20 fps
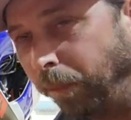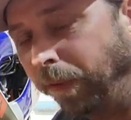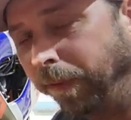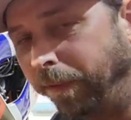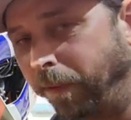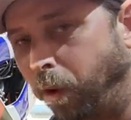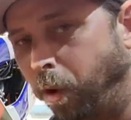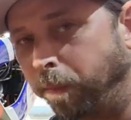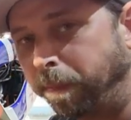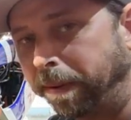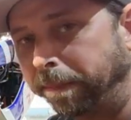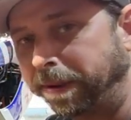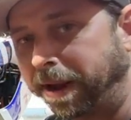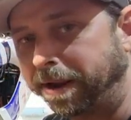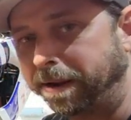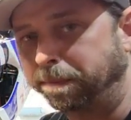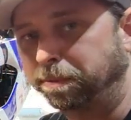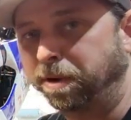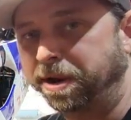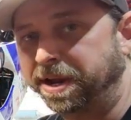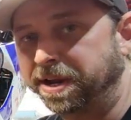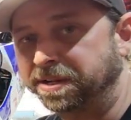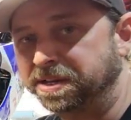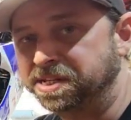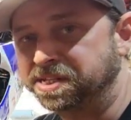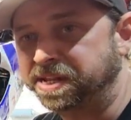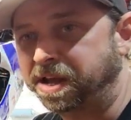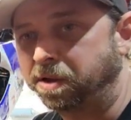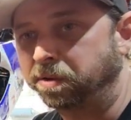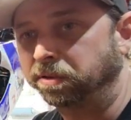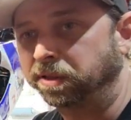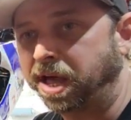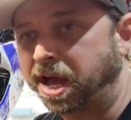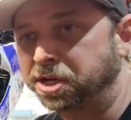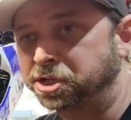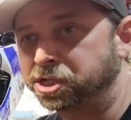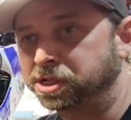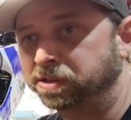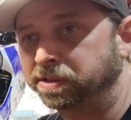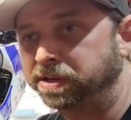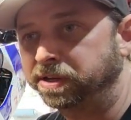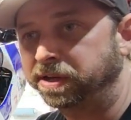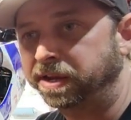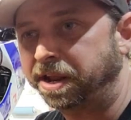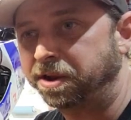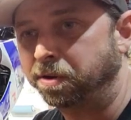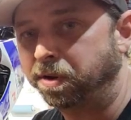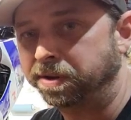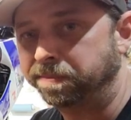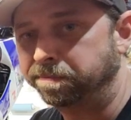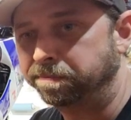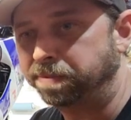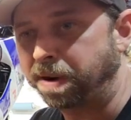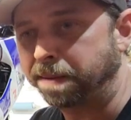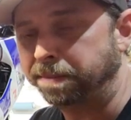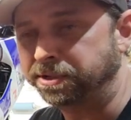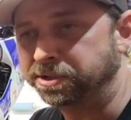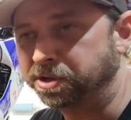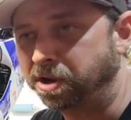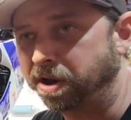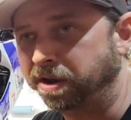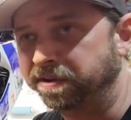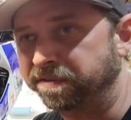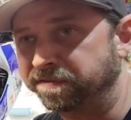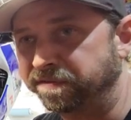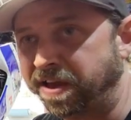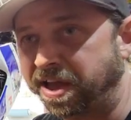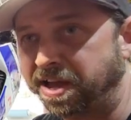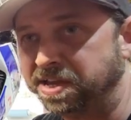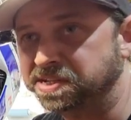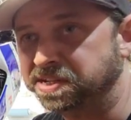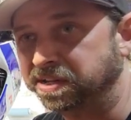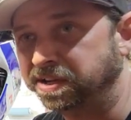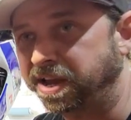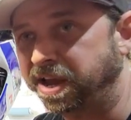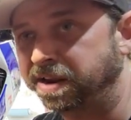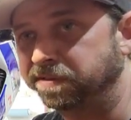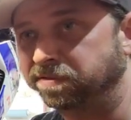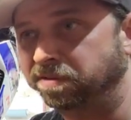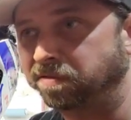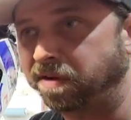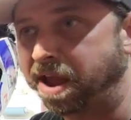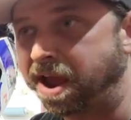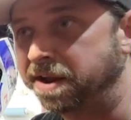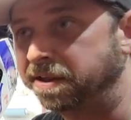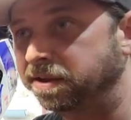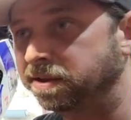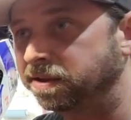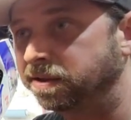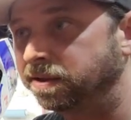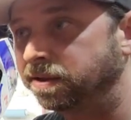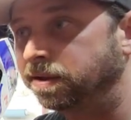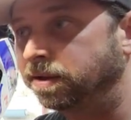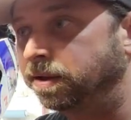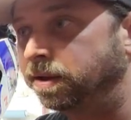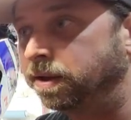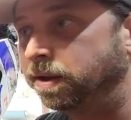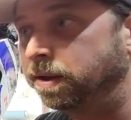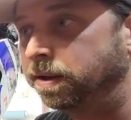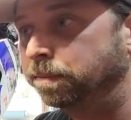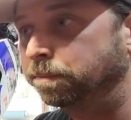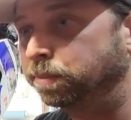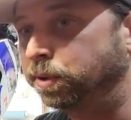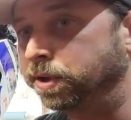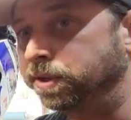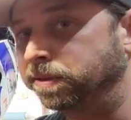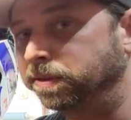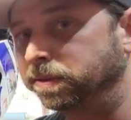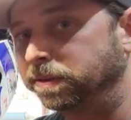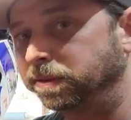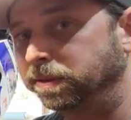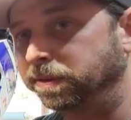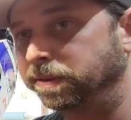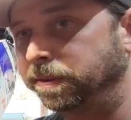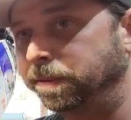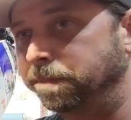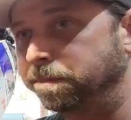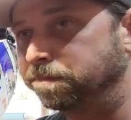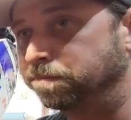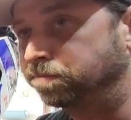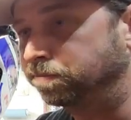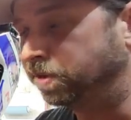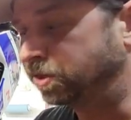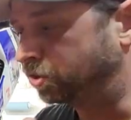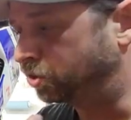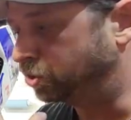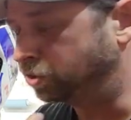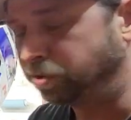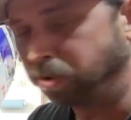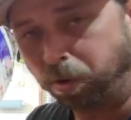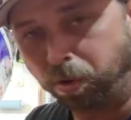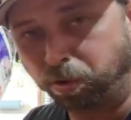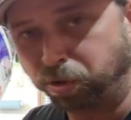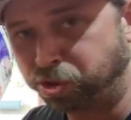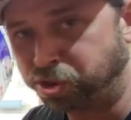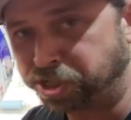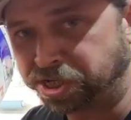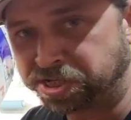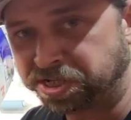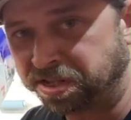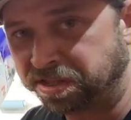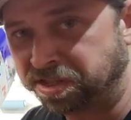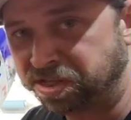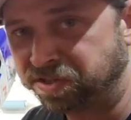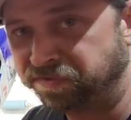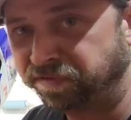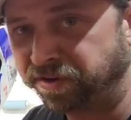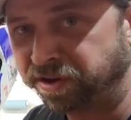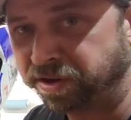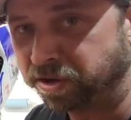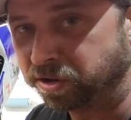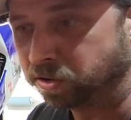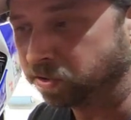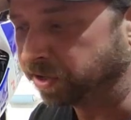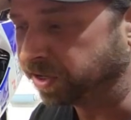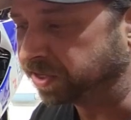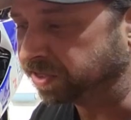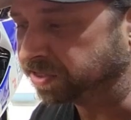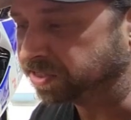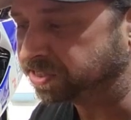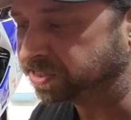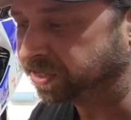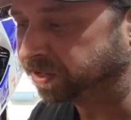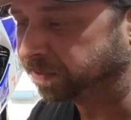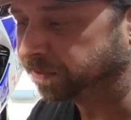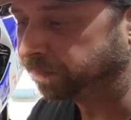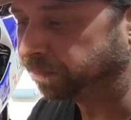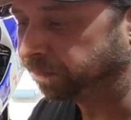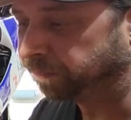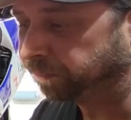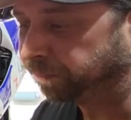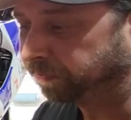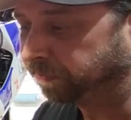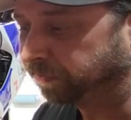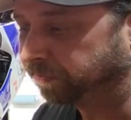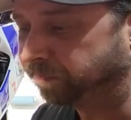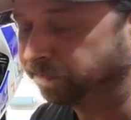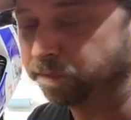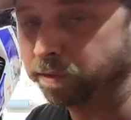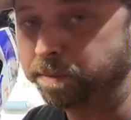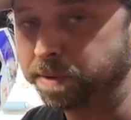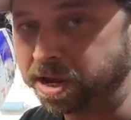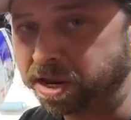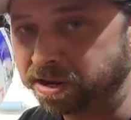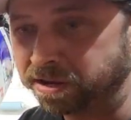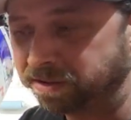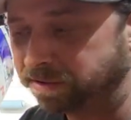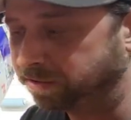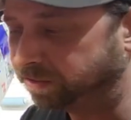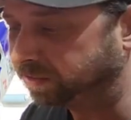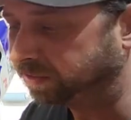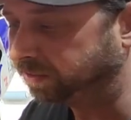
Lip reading: really hope I'm kind of breaking this down logically, and I know I'm probably talking fast and kind of erratic, but the whole gist of this video is, for me,